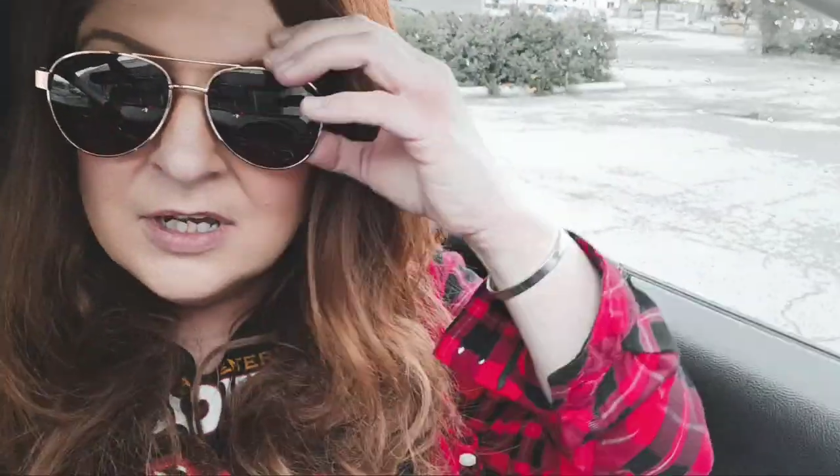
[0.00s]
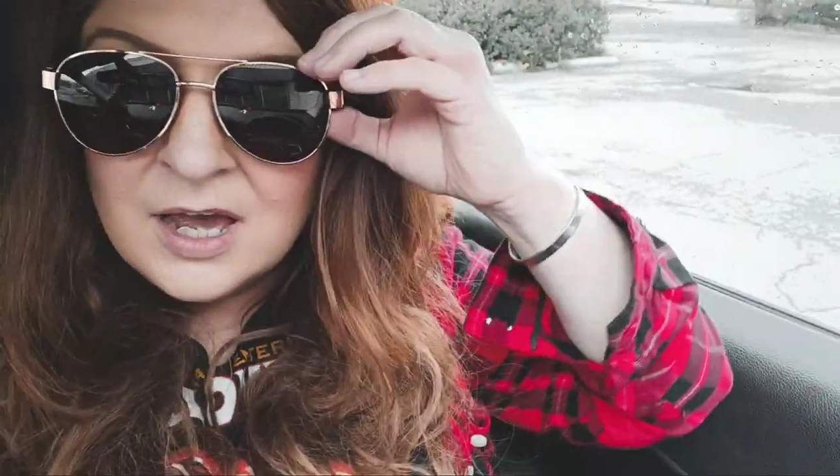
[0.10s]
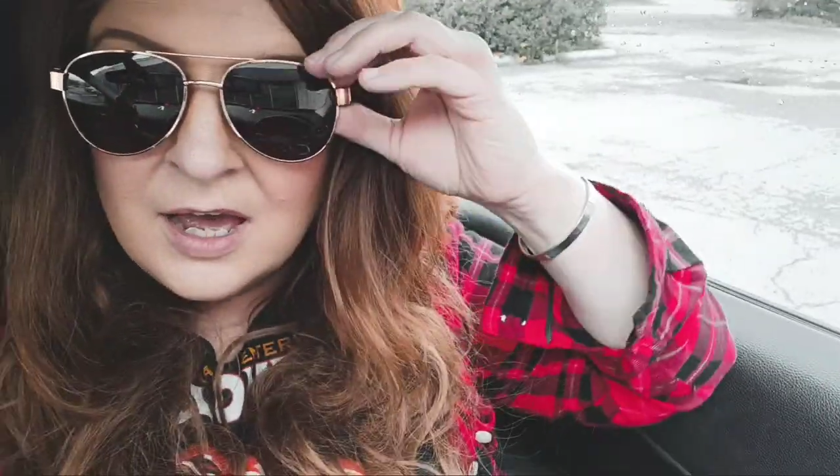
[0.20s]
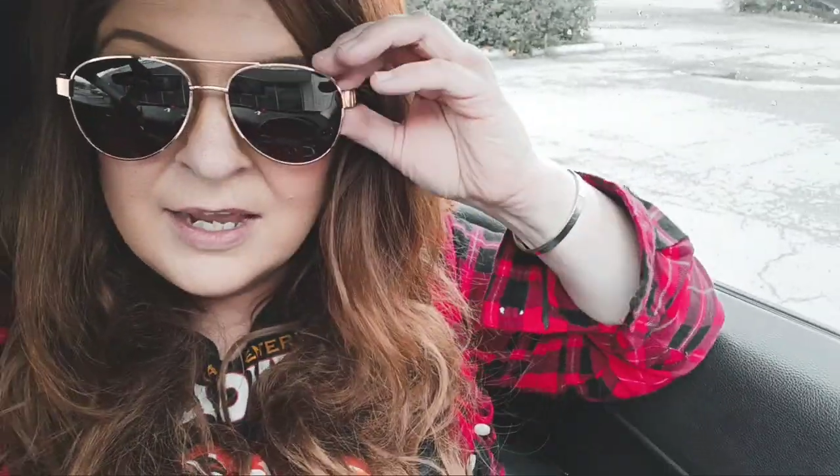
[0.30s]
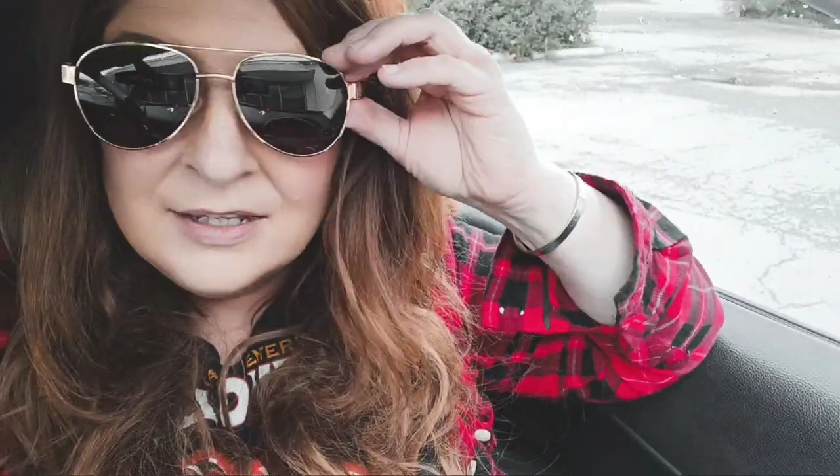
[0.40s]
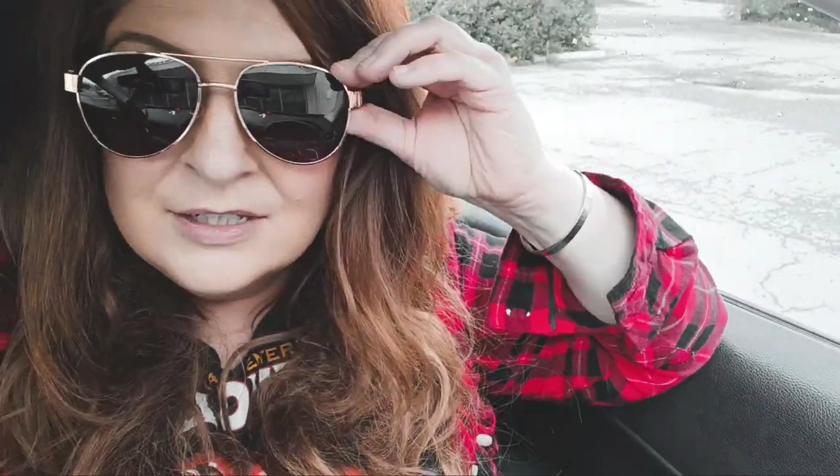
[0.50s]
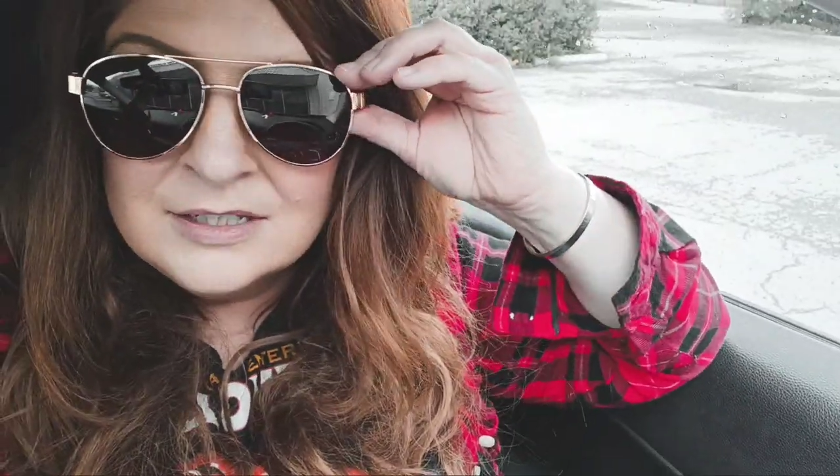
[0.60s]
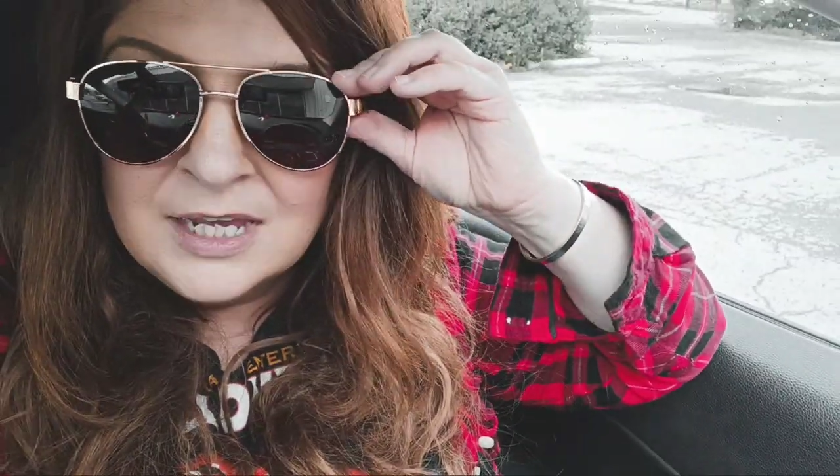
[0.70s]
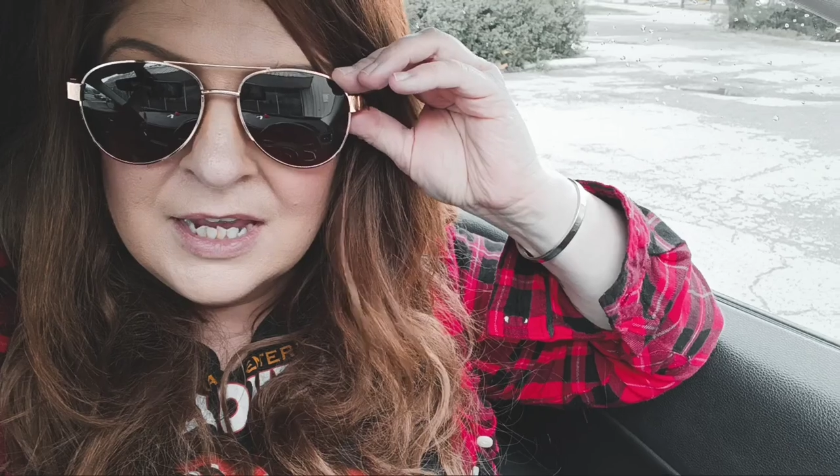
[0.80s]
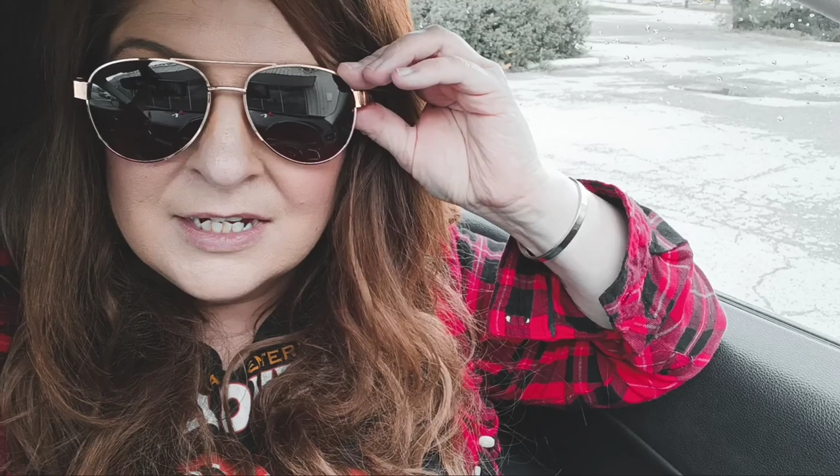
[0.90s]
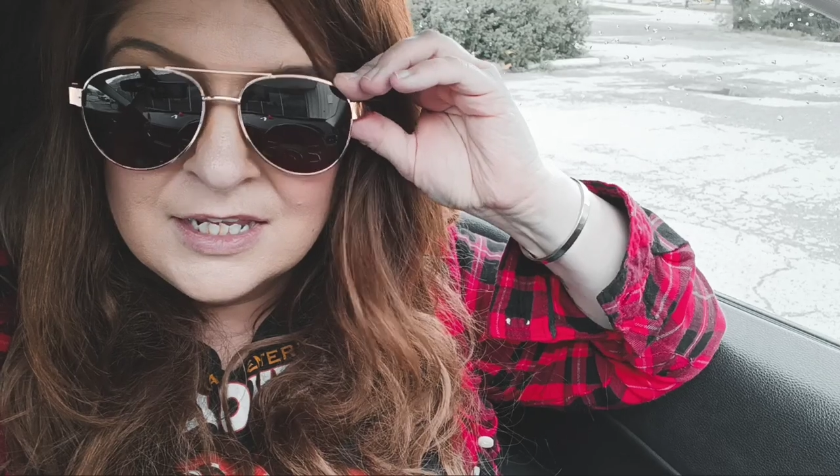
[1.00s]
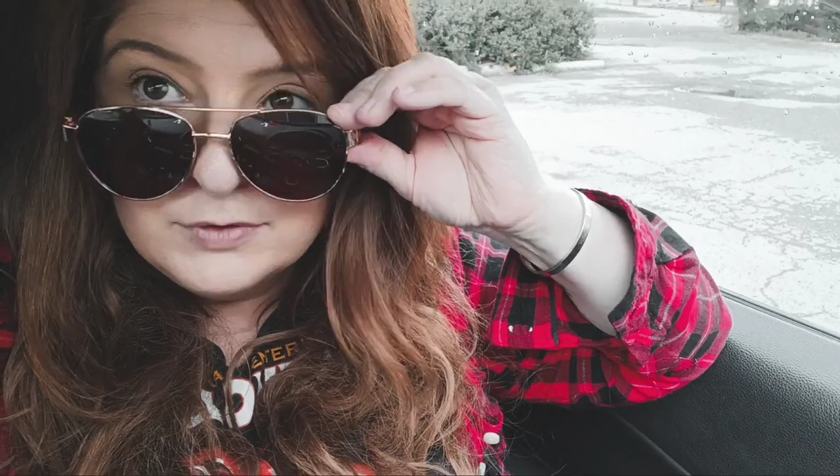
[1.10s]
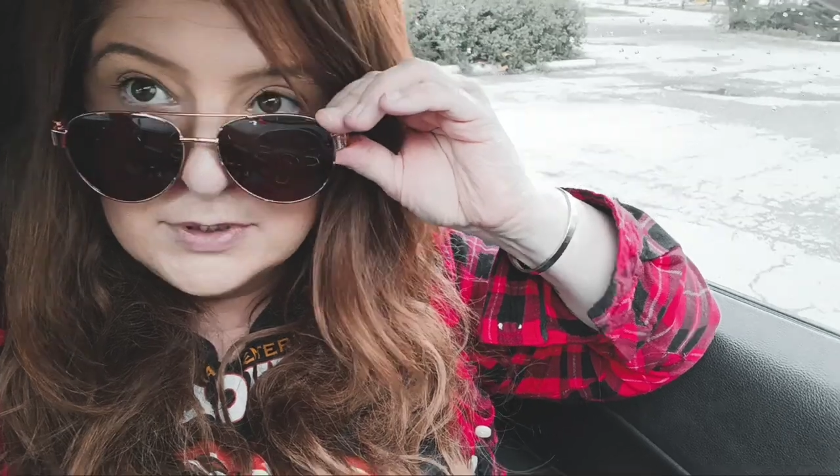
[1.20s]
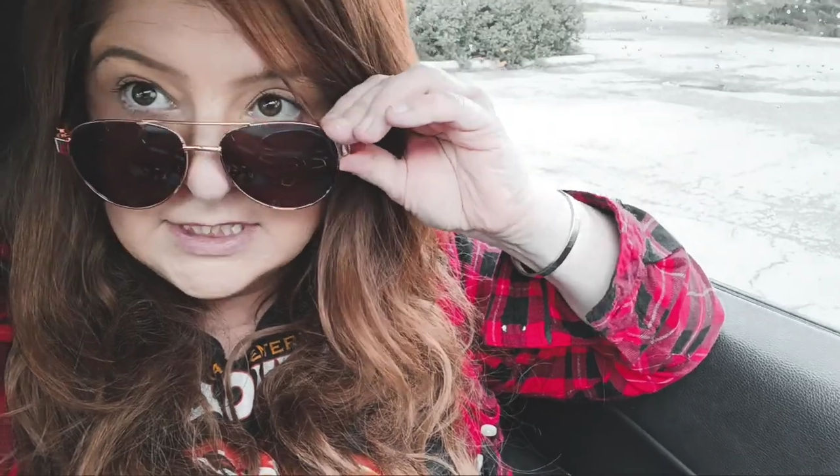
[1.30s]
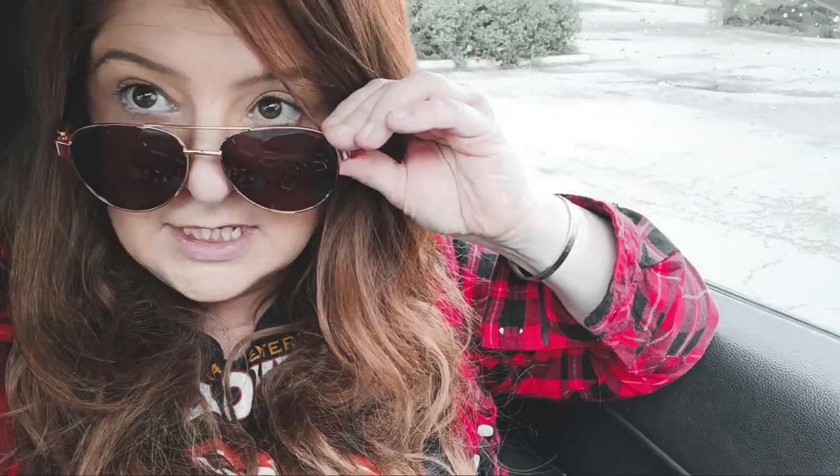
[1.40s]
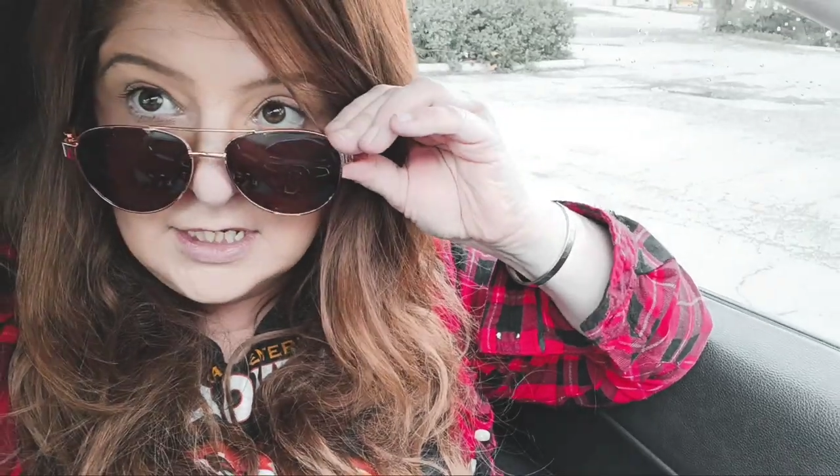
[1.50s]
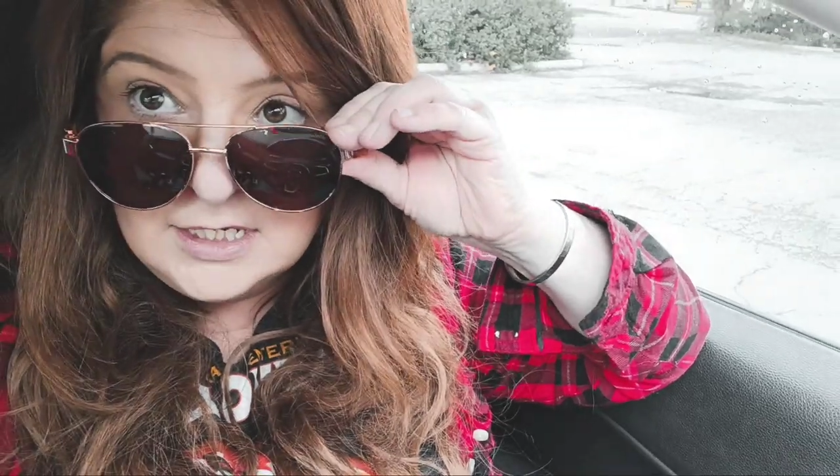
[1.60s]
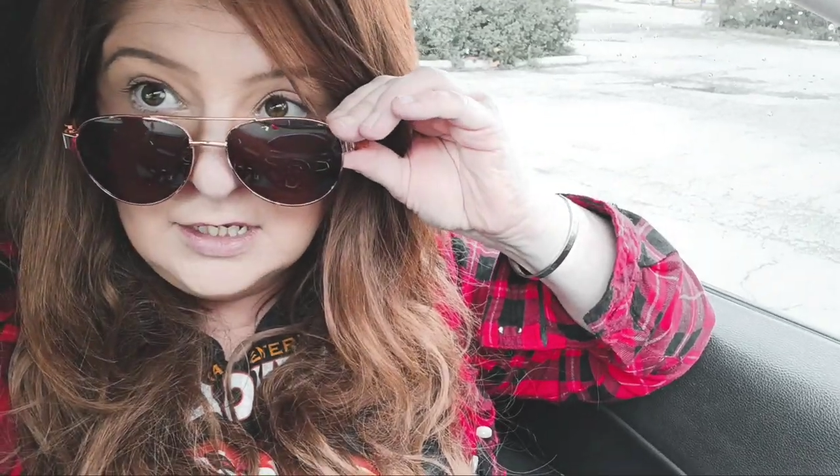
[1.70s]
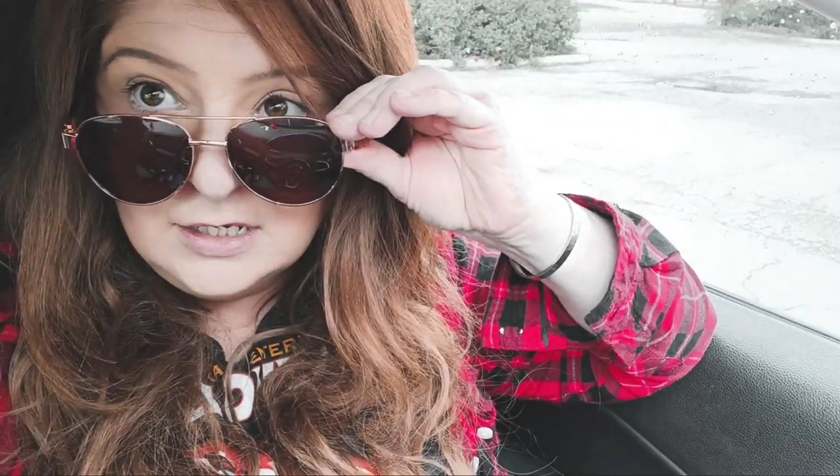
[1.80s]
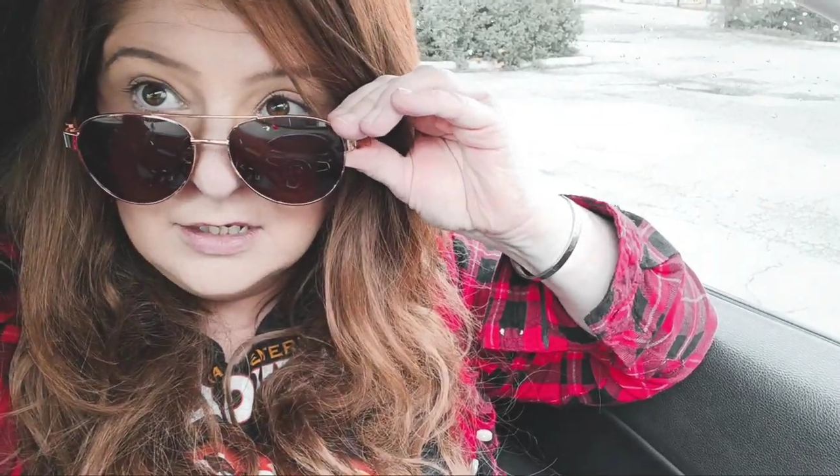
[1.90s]
I can't even
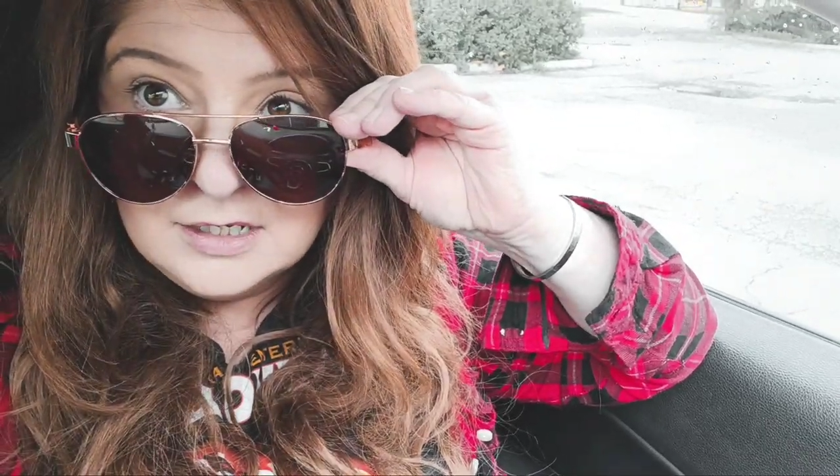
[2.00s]
see